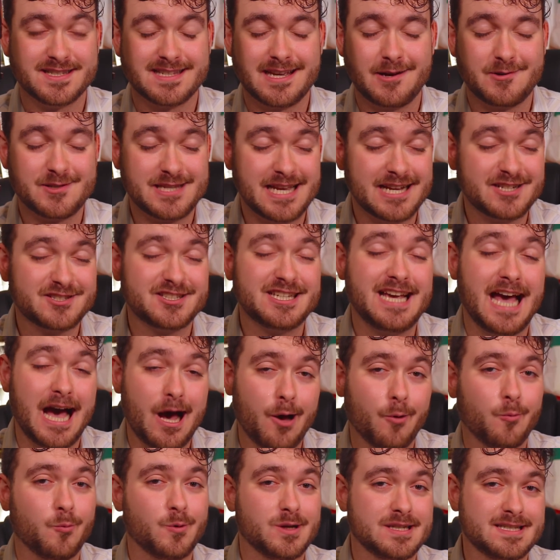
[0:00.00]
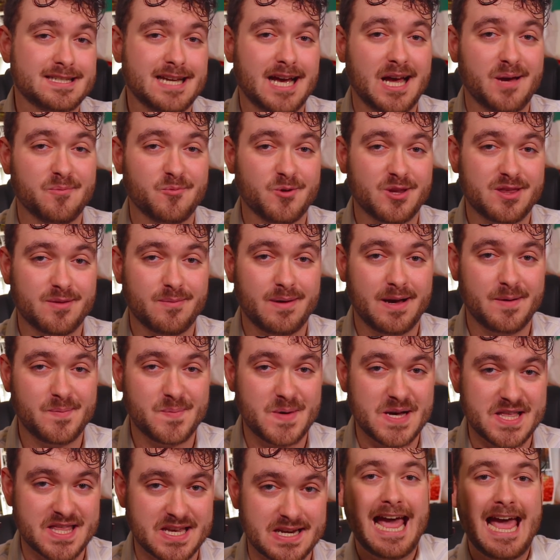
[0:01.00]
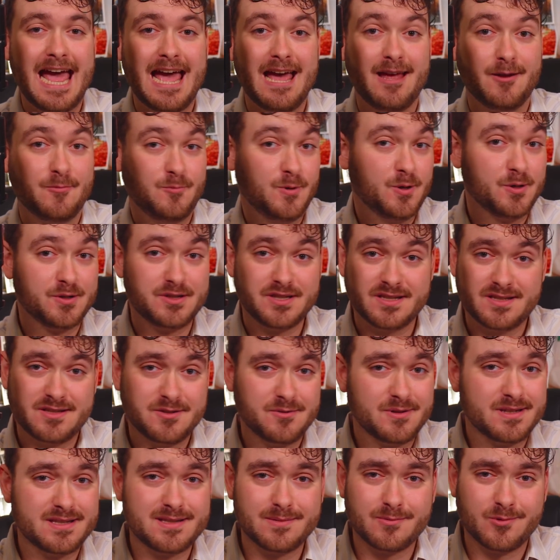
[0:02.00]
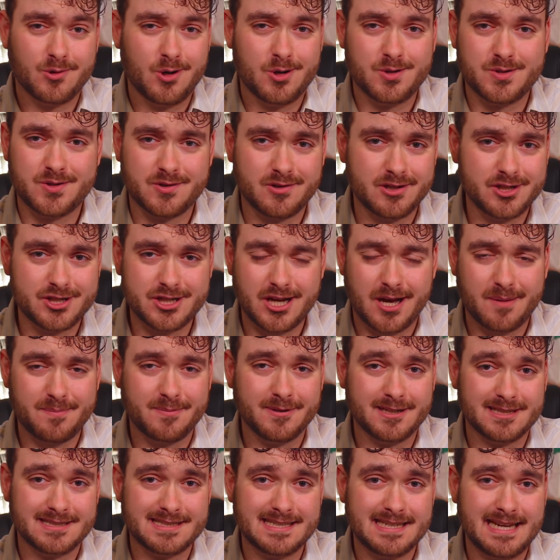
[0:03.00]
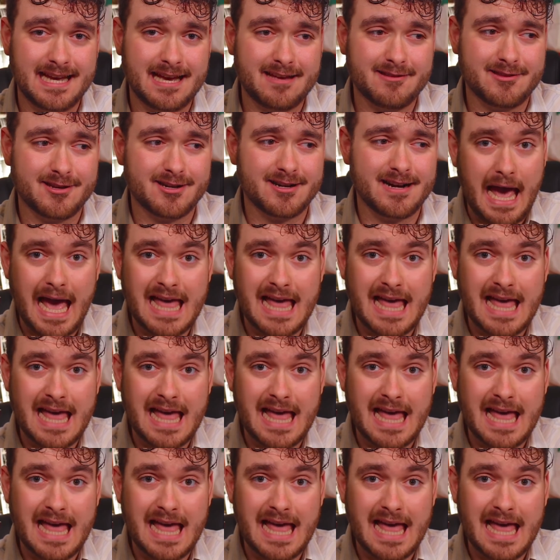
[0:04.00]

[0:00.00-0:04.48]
I was actually out one time with my mother and we were just doing some grocery shopping together,